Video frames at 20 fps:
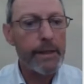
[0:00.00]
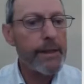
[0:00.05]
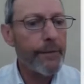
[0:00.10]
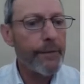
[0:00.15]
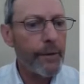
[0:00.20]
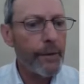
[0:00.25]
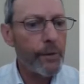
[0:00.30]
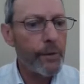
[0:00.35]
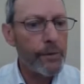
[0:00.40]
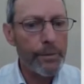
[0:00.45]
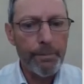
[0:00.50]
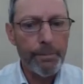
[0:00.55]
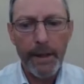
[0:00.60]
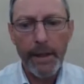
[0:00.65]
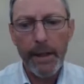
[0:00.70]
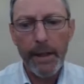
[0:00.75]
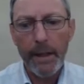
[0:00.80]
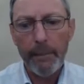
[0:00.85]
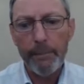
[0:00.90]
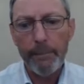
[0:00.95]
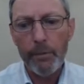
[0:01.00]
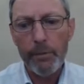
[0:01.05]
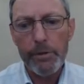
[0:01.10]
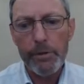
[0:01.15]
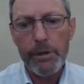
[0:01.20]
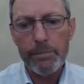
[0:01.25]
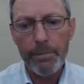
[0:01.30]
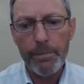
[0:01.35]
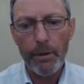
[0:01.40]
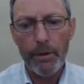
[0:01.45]
difficult to pick up or
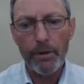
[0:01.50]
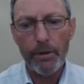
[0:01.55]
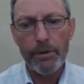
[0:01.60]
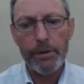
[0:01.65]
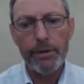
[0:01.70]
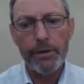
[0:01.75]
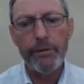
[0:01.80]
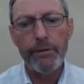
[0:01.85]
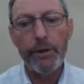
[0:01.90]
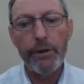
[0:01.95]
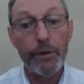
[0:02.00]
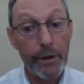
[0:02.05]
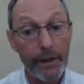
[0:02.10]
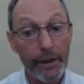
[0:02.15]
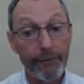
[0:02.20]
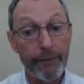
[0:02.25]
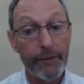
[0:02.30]
spot if you're looking